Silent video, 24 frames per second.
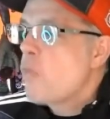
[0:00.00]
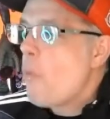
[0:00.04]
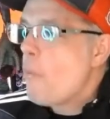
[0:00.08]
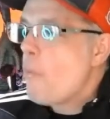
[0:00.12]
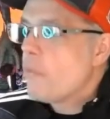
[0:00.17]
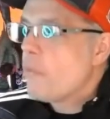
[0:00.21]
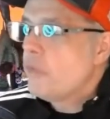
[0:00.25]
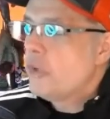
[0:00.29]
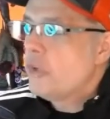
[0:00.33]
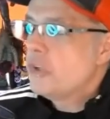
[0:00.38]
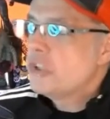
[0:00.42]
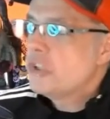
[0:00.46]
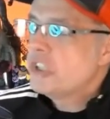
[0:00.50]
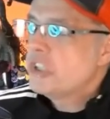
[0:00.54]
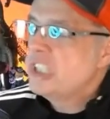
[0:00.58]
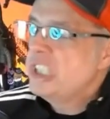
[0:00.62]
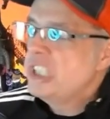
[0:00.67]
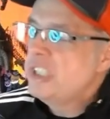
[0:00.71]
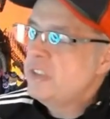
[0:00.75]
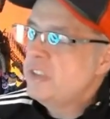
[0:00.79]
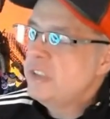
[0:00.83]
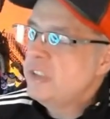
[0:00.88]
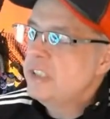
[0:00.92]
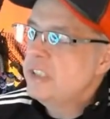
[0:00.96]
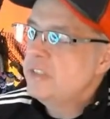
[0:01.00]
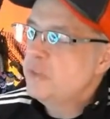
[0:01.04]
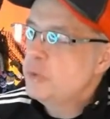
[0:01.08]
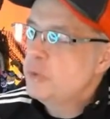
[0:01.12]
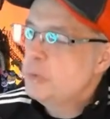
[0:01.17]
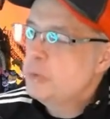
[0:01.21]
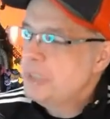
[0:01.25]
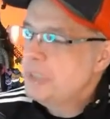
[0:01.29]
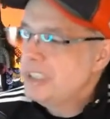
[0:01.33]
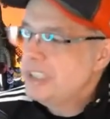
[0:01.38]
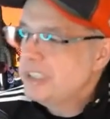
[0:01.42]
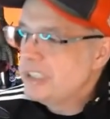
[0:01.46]
They're cheering for
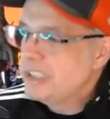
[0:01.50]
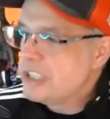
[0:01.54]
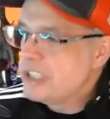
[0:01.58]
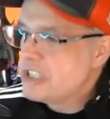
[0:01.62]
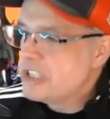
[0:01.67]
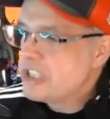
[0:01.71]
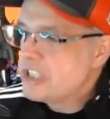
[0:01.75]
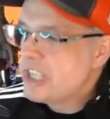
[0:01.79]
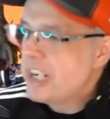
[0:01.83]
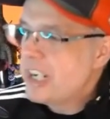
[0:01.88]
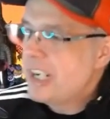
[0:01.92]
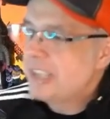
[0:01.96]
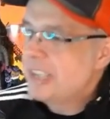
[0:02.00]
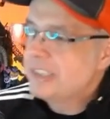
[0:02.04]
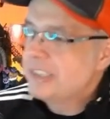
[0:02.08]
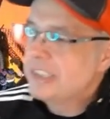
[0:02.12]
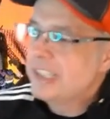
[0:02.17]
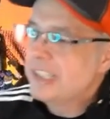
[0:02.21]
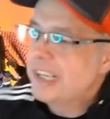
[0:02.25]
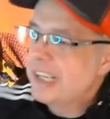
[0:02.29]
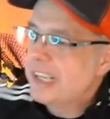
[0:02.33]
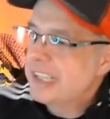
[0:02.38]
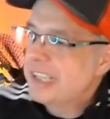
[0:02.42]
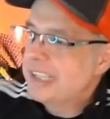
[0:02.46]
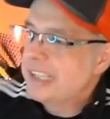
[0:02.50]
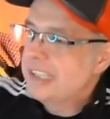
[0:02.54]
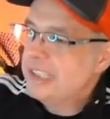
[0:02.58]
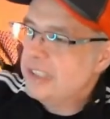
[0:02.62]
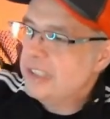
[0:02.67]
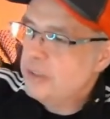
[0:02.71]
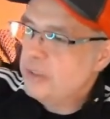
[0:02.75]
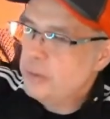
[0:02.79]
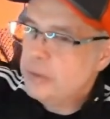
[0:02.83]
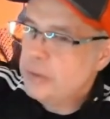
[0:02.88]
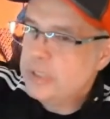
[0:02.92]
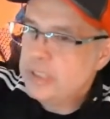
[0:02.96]
me in the chat that I can do
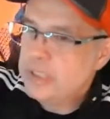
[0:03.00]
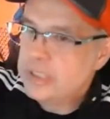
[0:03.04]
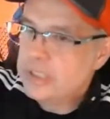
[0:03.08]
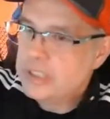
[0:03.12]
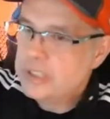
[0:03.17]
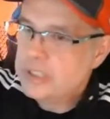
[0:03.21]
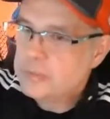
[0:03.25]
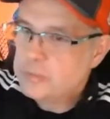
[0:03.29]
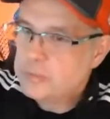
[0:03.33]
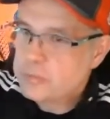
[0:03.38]
this.